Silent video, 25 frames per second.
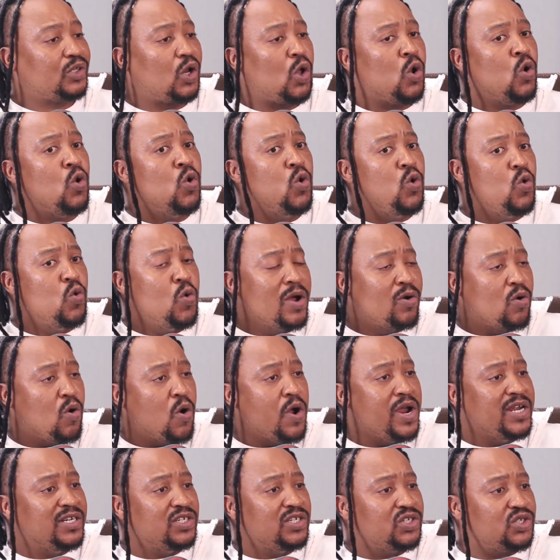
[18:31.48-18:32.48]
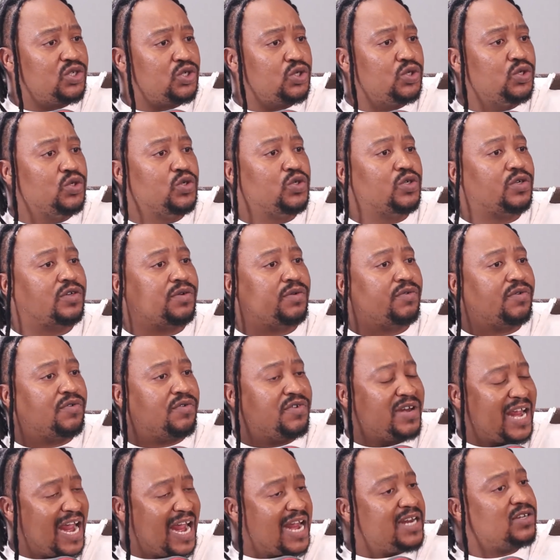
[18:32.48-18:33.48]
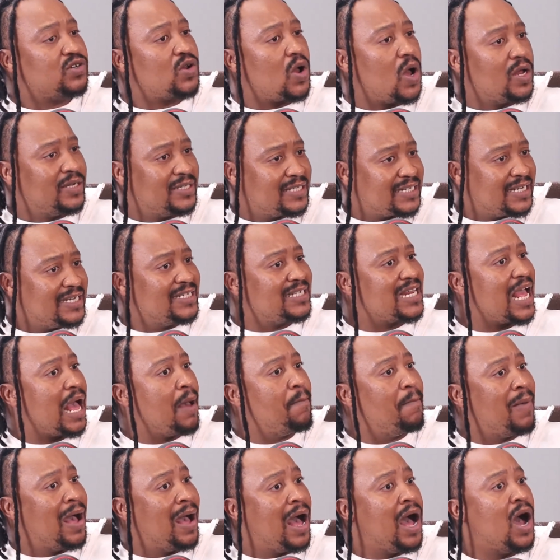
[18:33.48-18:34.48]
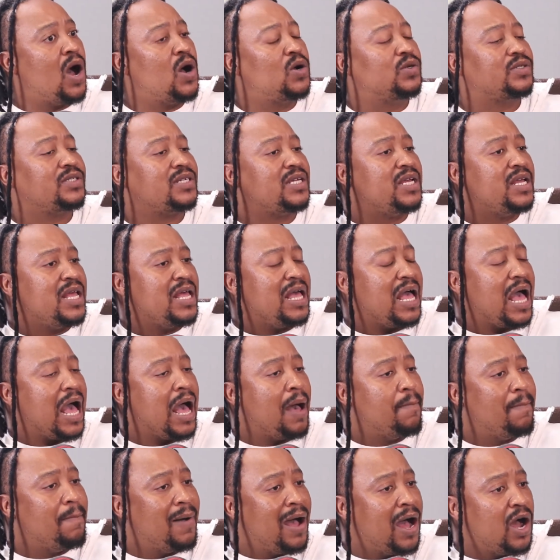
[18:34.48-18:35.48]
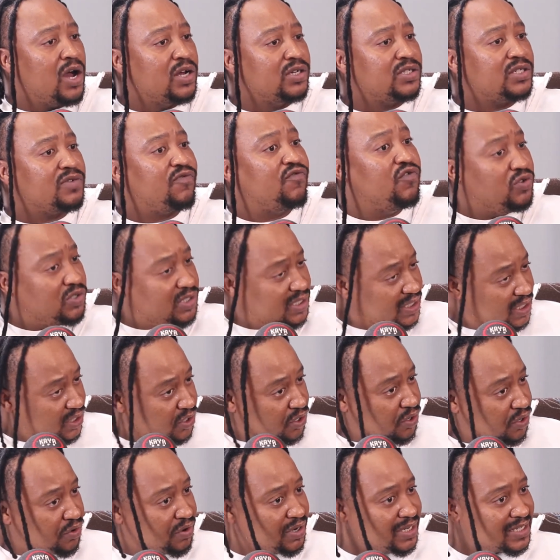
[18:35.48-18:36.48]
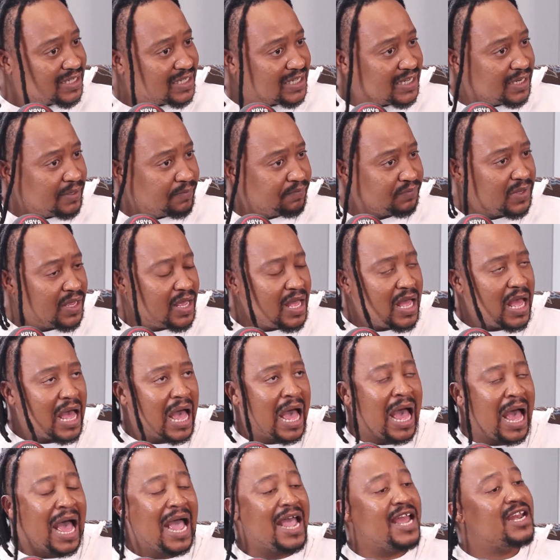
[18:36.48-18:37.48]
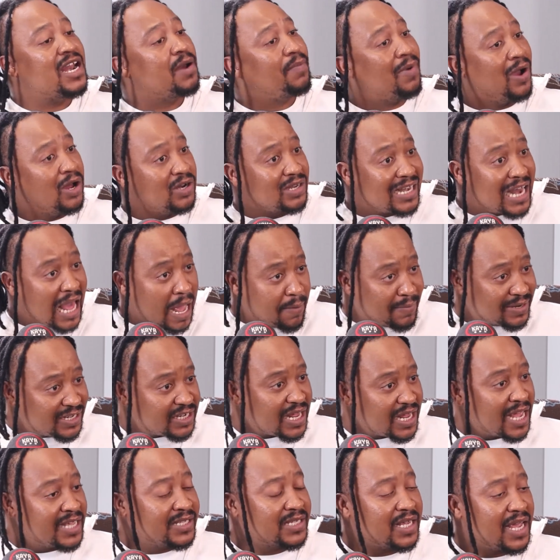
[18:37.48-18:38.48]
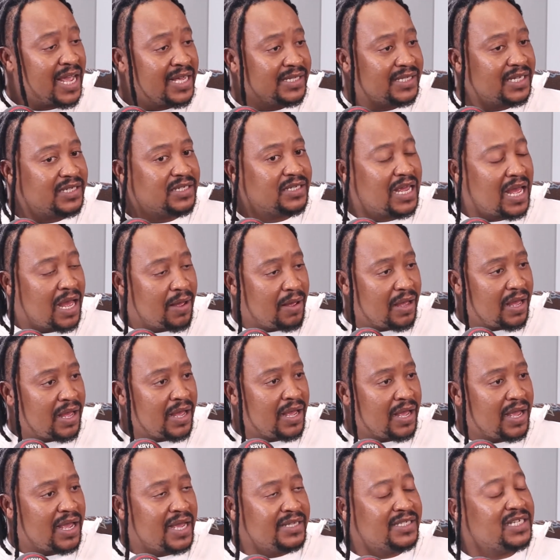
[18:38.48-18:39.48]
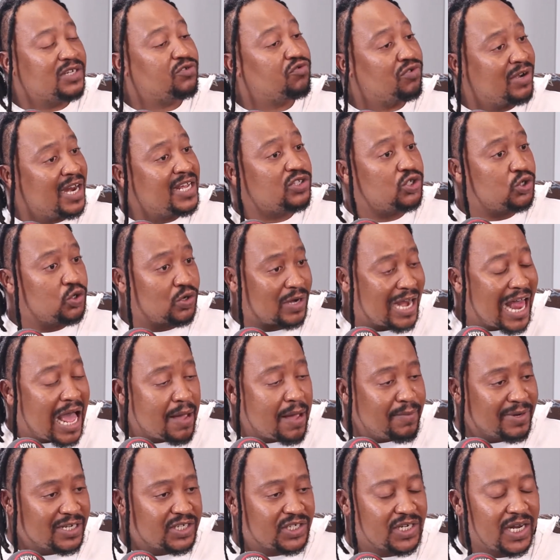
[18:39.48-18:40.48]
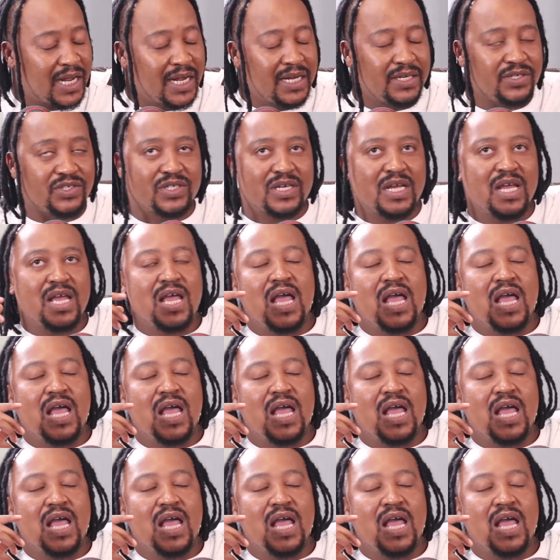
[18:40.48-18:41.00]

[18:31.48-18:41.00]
who were going to create content about food security and about climate as it relates to climate change.